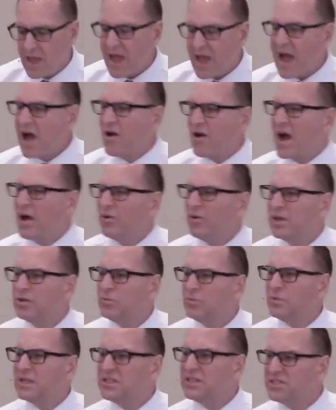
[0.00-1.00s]
How, how
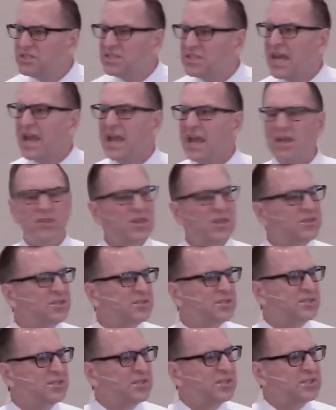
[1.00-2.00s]
can we say that
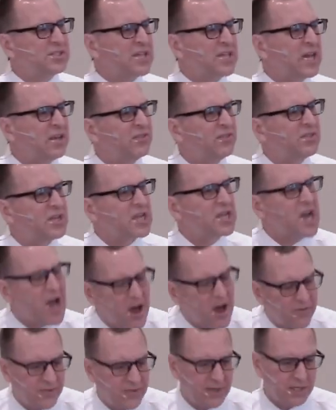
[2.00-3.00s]
this is a sign of the
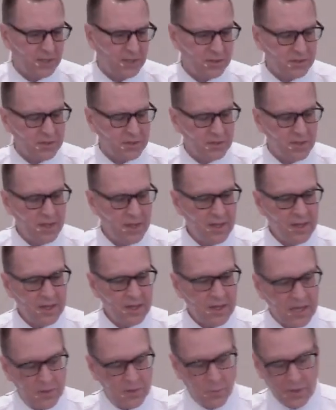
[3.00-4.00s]
covenant?
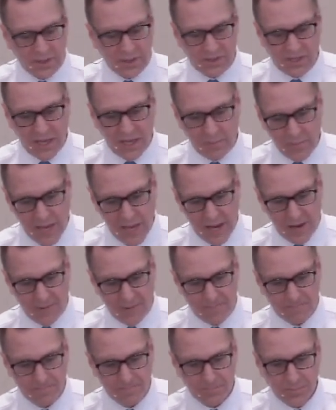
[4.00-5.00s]
And what does that
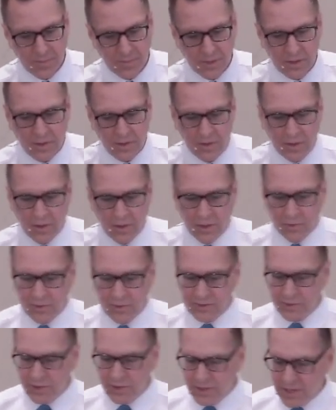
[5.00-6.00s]
mean? Well,
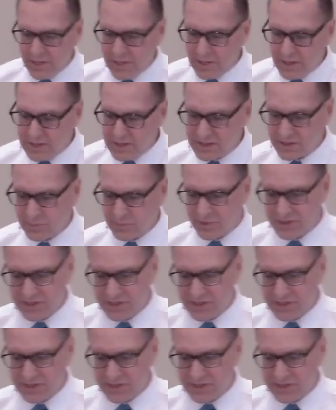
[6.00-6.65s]
as we look at this, we'll